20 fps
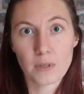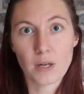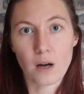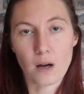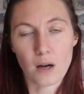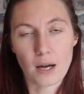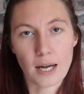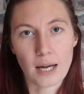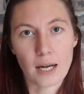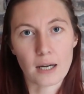
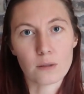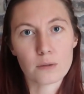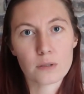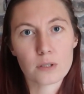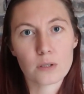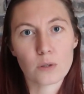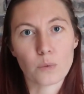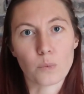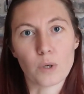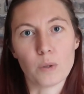our
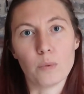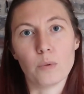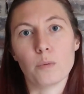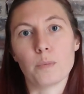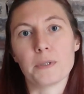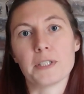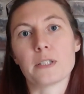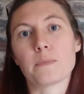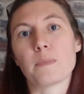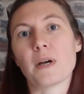house, we will
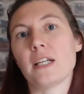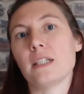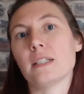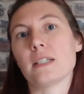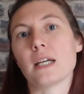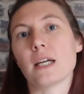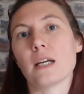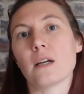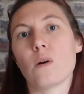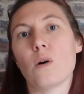be
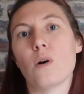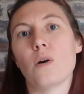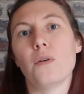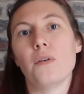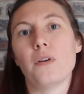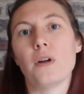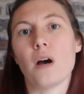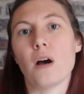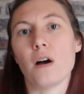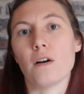spending
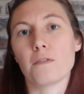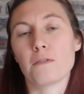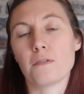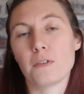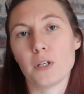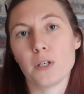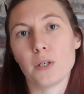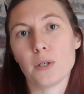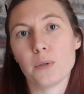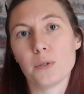on our
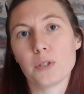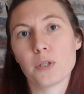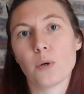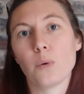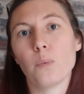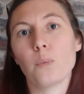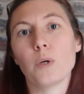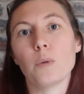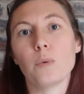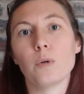food,
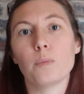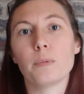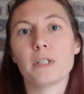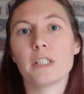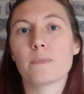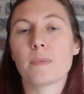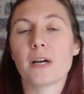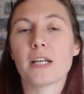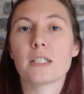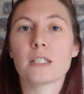we will be
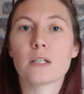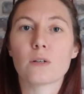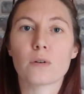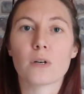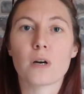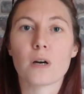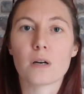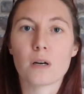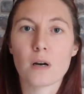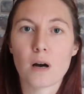spending on
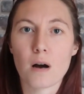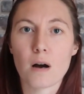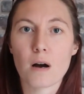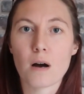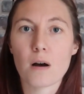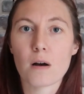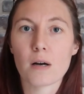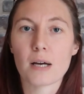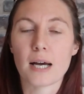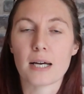our
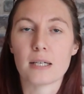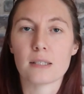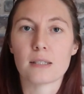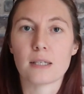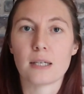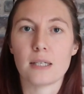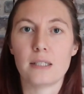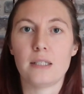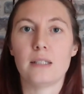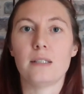car, as
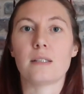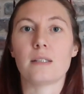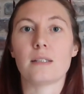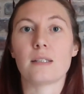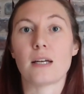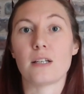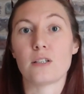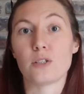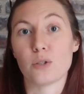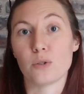it is
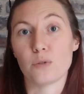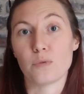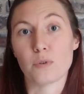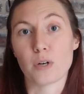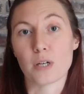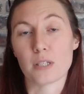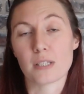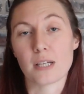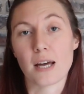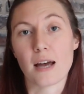essential for
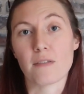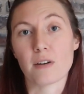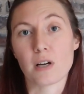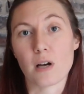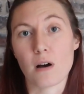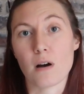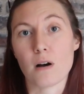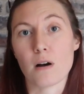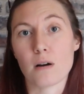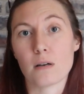us to have a
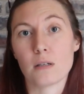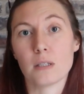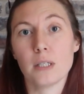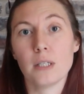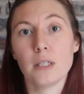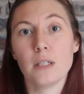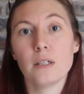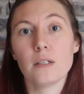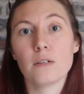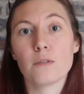car
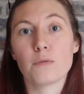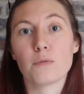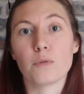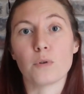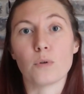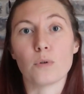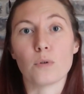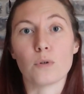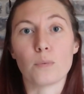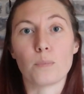
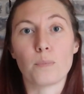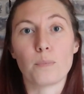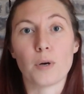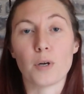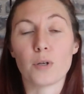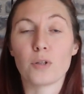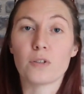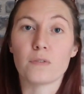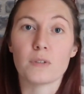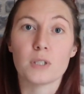for
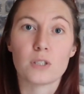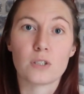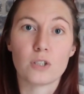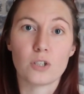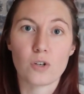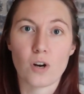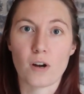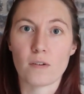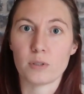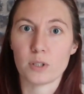both of us to
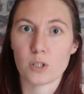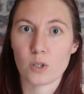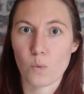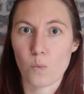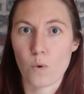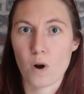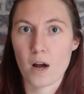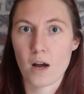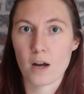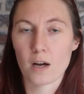travel to
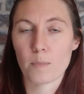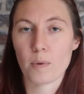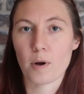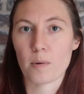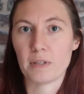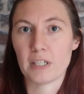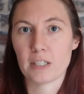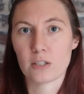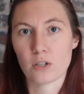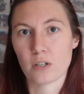work.
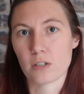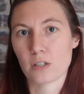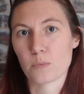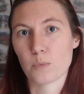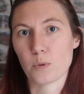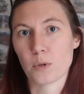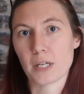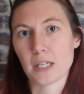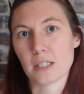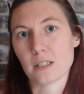Public
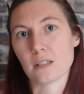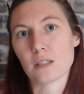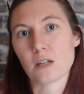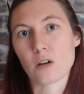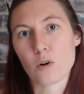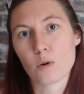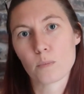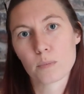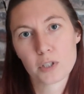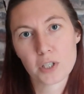transport isn't
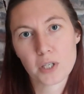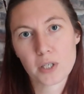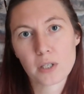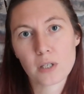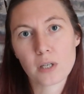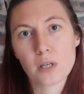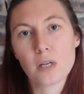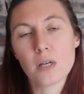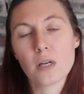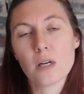an
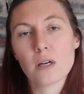option